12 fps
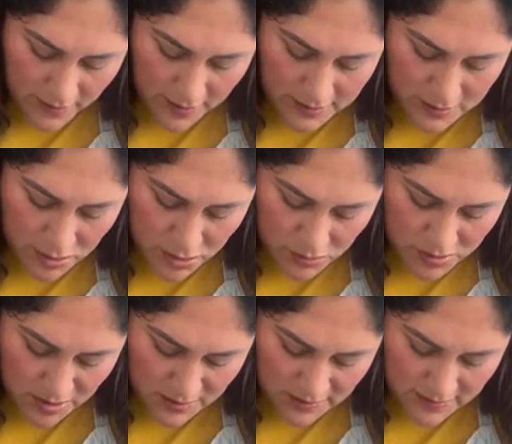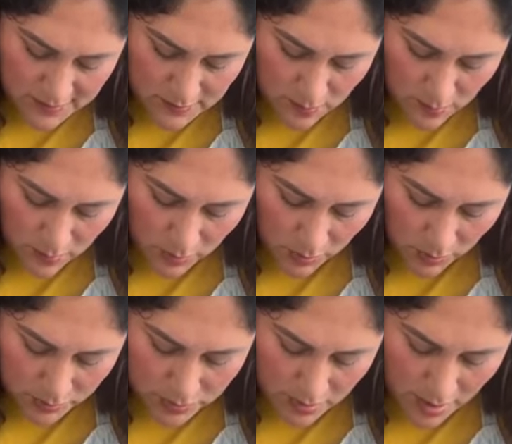of this, using this
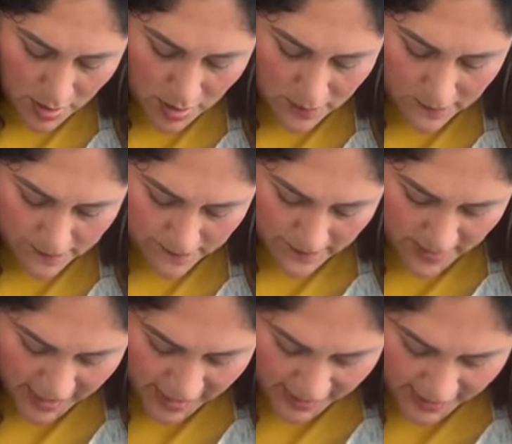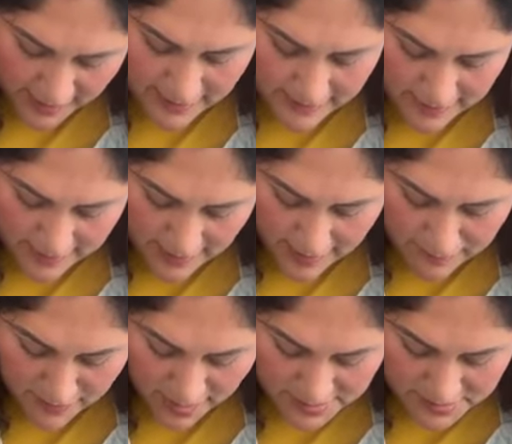mold and
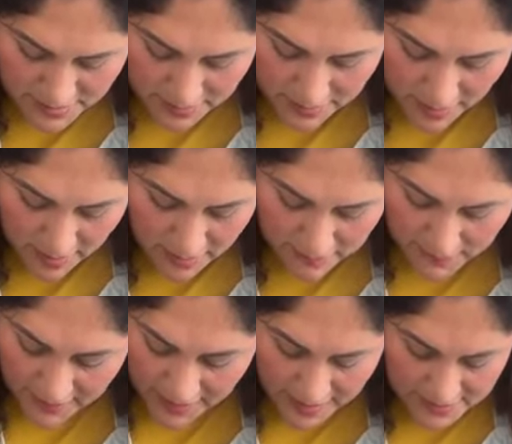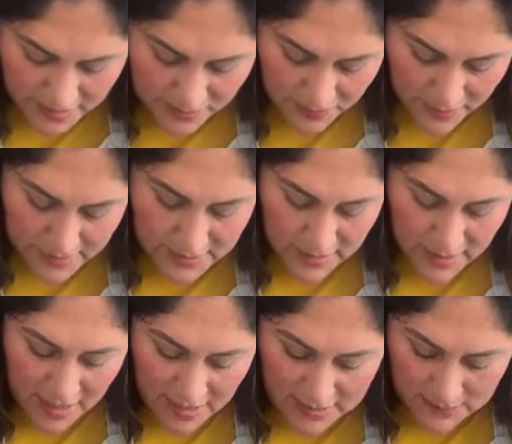the amazing casting
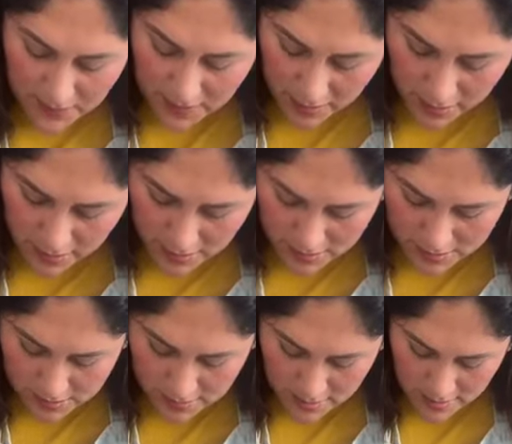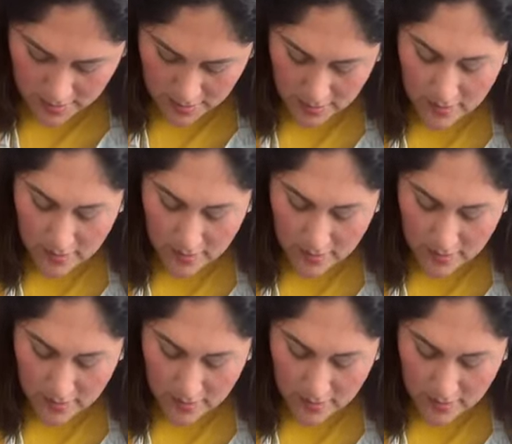resin, is because